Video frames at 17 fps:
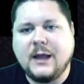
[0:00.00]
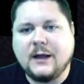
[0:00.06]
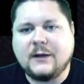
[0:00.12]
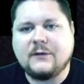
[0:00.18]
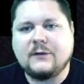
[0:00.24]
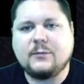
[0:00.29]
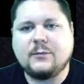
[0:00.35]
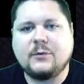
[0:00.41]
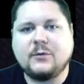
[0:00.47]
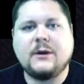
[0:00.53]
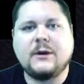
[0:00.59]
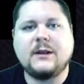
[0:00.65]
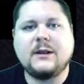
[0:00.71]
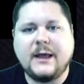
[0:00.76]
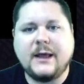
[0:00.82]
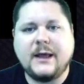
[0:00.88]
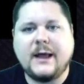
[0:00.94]
exploit
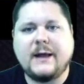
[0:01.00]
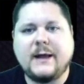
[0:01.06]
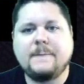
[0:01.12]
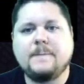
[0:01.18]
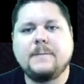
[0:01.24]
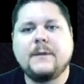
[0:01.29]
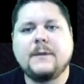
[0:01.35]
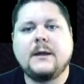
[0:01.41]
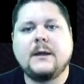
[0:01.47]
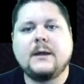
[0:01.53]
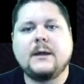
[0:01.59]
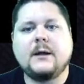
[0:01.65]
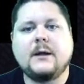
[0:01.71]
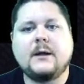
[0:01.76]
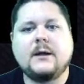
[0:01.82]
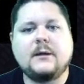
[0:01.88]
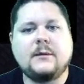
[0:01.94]
that
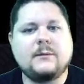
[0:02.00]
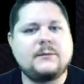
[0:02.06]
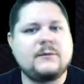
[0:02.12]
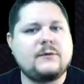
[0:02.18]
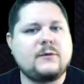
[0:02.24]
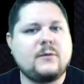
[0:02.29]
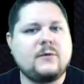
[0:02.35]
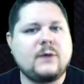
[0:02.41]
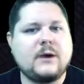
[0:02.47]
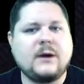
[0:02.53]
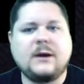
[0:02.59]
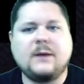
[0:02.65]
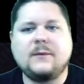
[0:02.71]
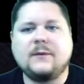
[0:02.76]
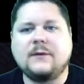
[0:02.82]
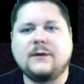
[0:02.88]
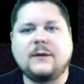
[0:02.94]
to where
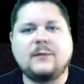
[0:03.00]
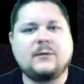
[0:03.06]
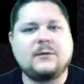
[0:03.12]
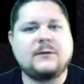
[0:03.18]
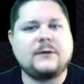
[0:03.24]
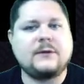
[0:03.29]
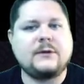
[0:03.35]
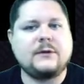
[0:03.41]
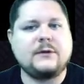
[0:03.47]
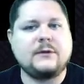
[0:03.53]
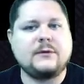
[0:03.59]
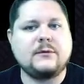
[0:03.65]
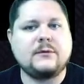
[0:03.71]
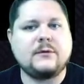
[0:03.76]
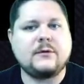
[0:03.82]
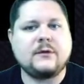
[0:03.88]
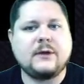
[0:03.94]
he was able to
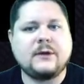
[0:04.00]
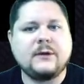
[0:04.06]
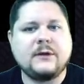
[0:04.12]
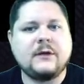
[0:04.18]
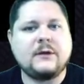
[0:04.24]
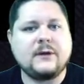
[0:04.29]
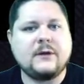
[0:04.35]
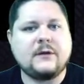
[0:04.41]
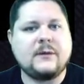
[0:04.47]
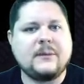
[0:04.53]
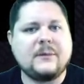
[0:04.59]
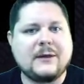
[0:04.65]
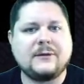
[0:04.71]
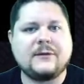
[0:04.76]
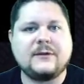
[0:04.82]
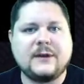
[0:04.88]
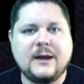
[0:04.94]
do crazy
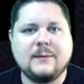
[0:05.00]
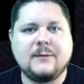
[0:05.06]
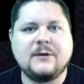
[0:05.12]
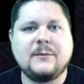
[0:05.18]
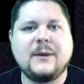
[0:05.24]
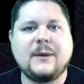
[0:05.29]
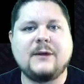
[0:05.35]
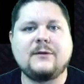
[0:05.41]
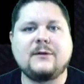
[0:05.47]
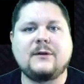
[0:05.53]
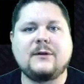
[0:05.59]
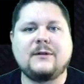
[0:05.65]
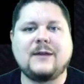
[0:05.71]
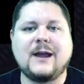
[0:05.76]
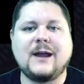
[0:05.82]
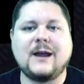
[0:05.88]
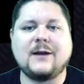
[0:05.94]
amounts of damage based on the
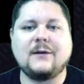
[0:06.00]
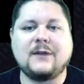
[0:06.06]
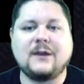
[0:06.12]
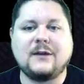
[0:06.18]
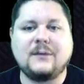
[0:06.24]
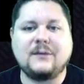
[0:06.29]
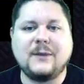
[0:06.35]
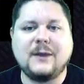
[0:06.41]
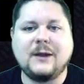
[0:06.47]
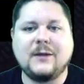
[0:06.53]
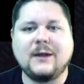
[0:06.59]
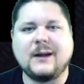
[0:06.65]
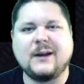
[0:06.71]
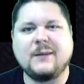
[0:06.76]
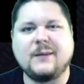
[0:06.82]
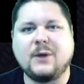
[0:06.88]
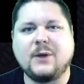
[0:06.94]
attacker's HP,
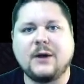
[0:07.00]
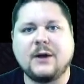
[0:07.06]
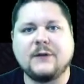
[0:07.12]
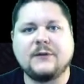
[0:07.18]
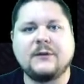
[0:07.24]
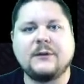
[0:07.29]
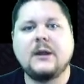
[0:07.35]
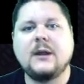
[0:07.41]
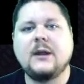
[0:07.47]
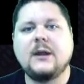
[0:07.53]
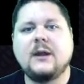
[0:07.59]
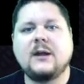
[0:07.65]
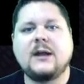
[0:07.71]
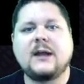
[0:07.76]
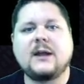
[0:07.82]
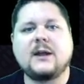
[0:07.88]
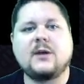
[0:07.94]
like in a boss,
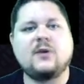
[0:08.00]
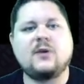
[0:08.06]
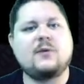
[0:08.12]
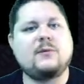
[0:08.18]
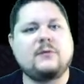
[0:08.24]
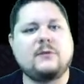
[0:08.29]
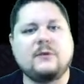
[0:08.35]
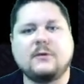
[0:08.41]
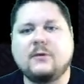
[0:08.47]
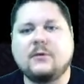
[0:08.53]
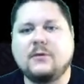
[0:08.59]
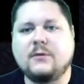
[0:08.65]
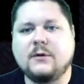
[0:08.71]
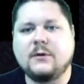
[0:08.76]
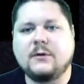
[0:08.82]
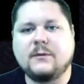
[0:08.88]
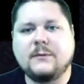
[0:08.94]
Catacombs,
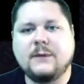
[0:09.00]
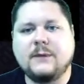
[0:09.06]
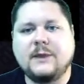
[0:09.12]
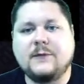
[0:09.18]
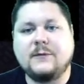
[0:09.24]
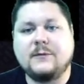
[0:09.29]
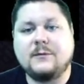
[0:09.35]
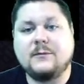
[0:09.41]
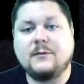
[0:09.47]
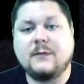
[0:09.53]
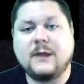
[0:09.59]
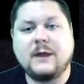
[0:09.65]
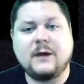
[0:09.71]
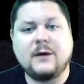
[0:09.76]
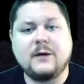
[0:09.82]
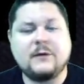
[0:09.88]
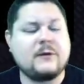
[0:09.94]
or even
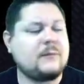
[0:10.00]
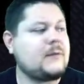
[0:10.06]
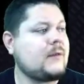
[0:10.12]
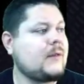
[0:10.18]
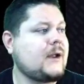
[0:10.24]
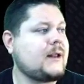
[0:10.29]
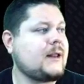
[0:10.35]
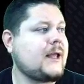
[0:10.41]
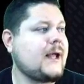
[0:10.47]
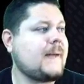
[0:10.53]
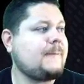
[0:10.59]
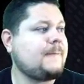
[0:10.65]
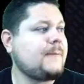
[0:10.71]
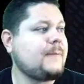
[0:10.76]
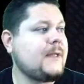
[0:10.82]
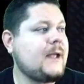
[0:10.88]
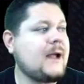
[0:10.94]
Lair or something like that.
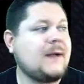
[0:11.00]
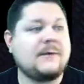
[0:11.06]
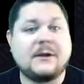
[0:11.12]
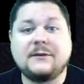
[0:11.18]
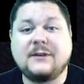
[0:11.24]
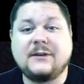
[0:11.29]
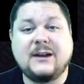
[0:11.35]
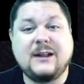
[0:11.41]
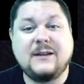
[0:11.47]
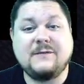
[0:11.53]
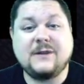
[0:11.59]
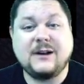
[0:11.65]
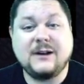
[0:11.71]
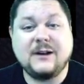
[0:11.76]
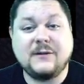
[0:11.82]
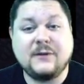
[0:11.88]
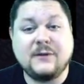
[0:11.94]
I've not seen any
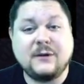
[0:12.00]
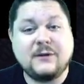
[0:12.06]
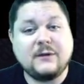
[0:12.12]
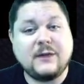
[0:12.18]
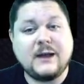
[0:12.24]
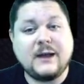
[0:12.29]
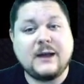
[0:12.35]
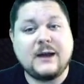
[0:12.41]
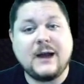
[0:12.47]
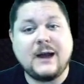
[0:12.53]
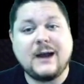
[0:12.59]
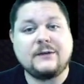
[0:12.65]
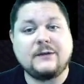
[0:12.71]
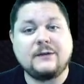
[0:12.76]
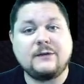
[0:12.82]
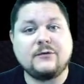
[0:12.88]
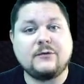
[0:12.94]
video footage of that. I
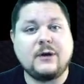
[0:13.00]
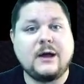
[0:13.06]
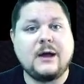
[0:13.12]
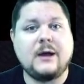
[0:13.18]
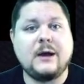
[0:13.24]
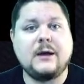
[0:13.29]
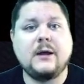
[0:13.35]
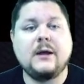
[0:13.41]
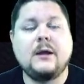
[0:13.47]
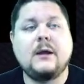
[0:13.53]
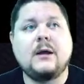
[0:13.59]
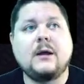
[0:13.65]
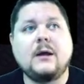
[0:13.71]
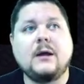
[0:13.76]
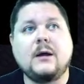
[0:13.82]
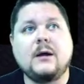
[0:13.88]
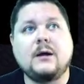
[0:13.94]
actually tried
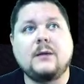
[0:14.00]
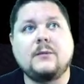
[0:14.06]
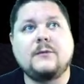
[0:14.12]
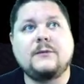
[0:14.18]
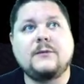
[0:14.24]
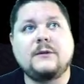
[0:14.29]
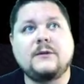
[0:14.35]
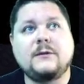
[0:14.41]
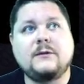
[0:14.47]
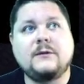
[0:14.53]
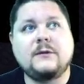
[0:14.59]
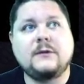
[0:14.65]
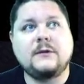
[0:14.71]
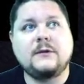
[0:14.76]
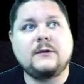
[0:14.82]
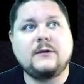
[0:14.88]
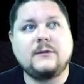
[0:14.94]
to
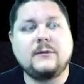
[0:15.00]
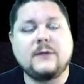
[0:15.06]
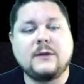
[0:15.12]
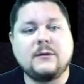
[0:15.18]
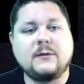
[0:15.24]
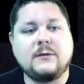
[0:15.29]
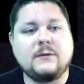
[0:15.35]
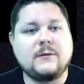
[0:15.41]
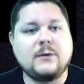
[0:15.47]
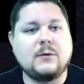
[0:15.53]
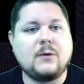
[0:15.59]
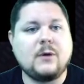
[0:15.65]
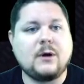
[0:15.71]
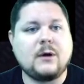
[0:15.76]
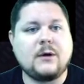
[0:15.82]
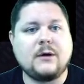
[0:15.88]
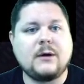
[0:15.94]
do some things with Voodoo
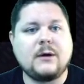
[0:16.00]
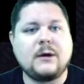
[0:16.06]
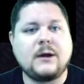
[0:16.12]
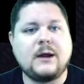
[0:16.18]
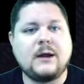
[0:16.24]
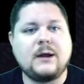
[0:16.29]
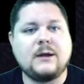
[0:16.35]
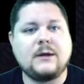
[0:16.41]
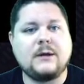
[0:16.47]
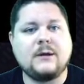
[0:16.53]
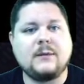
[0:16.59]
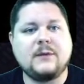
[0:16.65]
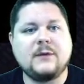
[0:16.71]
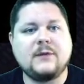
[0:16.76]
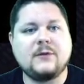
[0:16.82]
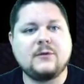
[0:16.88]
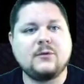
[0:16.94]
Walker, and
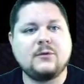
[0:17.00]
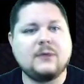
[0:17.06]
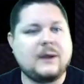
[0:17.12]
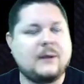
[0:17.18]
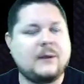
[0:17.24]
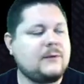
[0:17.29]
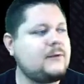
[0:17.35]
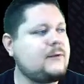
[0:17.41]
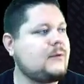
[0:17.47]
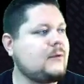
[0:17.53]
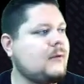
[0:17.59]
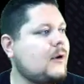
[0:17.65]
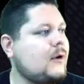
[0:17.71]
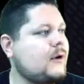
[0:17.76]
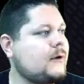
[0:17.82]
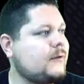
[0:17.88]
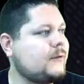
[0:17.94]
his cooldown was so
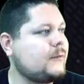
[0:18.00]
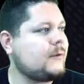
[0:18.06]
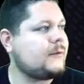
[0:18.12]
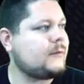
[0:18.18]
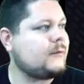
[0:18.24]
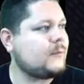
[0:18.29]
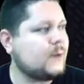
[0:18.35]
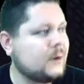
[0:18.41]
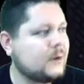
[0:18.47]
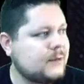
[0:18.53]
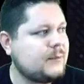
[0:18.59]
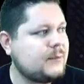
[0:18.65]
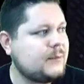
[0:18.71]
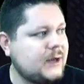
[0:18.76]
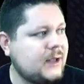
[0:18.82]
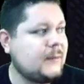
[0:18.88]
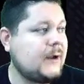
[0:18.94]
long it just wasn't worth
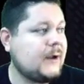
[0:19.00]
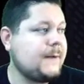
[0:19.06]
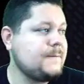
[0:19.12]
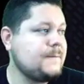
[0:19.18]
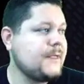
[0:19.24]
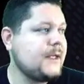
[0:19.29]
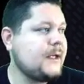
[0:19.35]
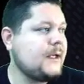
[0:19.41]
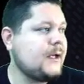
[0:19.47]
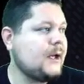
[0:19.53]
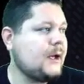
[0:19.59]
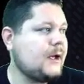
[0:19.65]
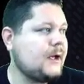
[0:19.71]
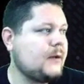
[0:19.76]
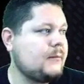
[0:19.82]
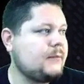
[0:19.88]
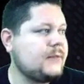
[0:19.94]
it. But anyway.
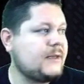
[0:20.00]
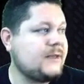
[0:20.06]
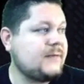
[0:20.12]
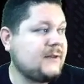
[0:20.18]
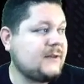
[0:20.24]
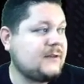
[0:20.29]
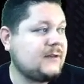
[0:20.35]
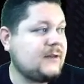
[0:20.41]
But they fixed